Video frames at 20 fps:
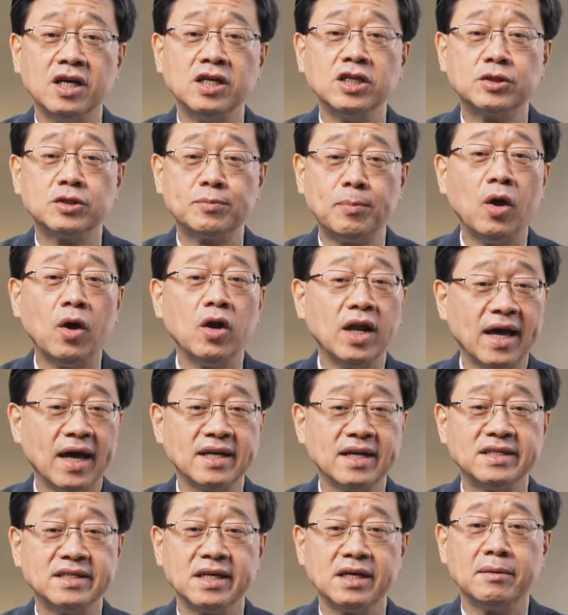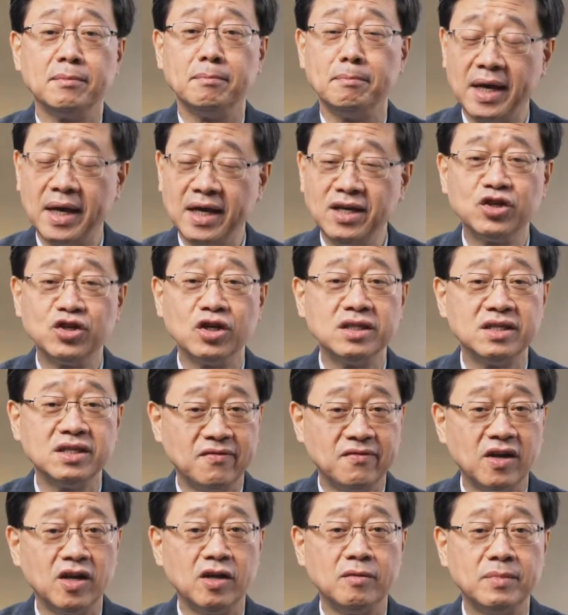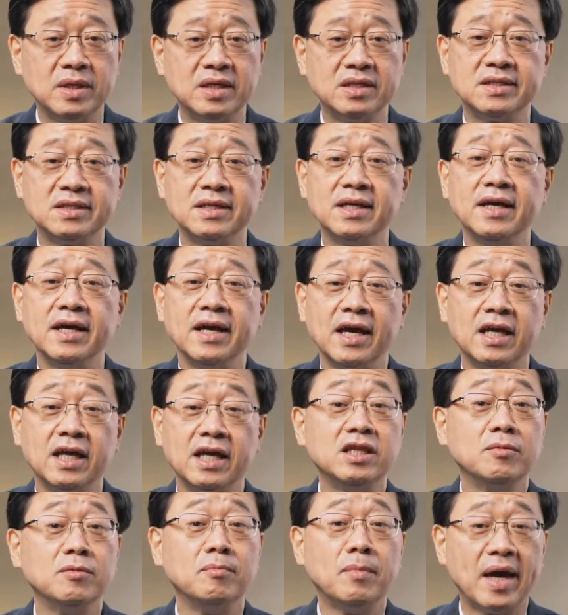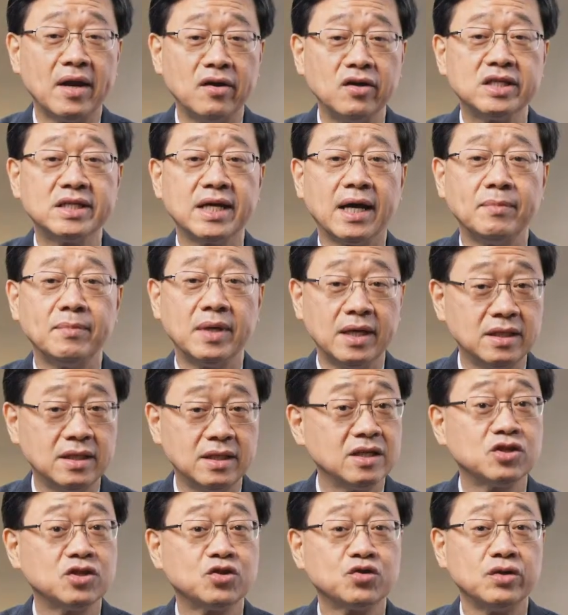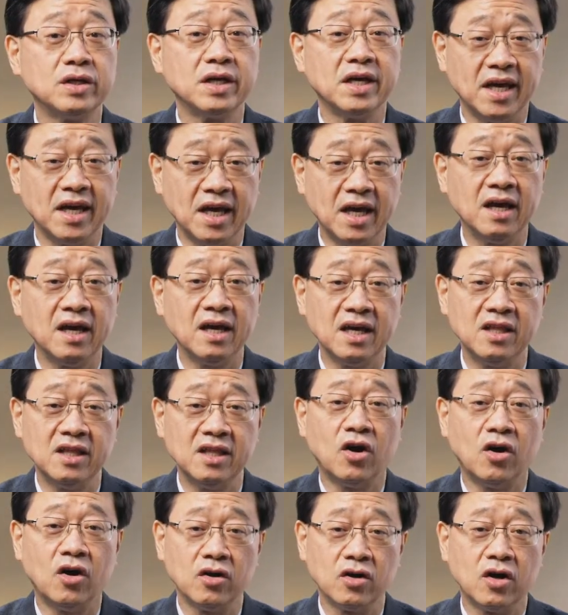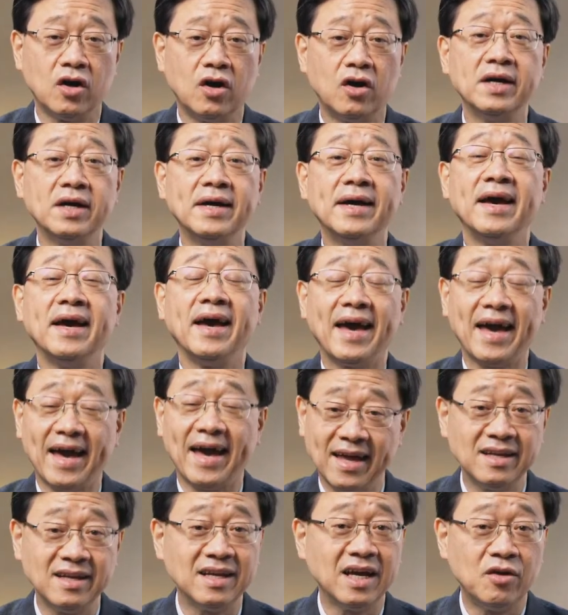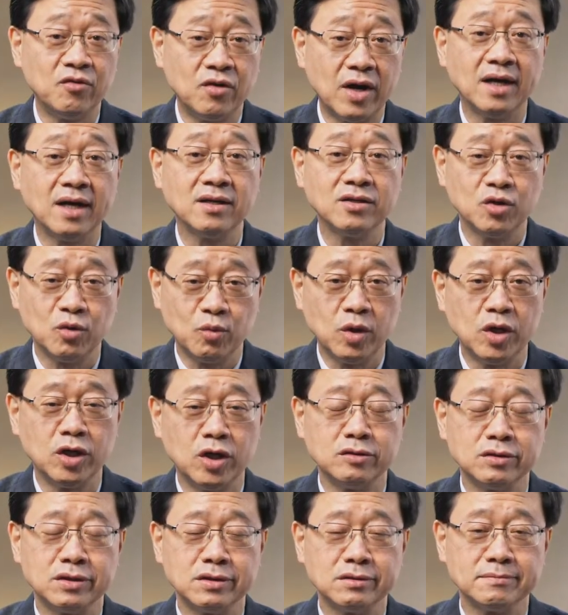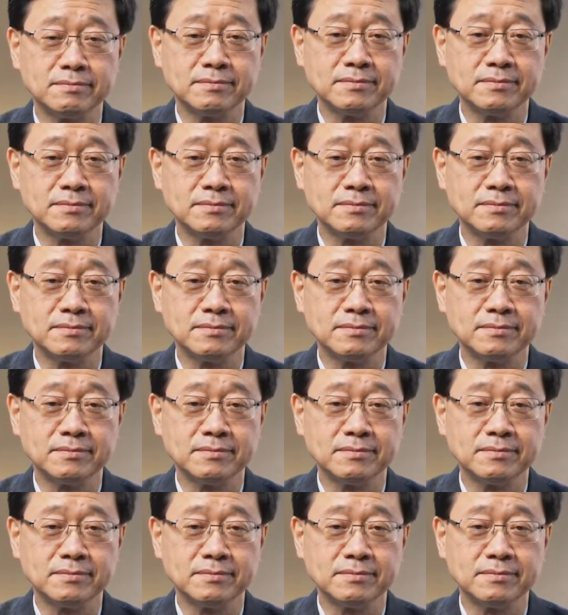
spotlighting major developments in the maritime industry here in Hong Kong and around the world.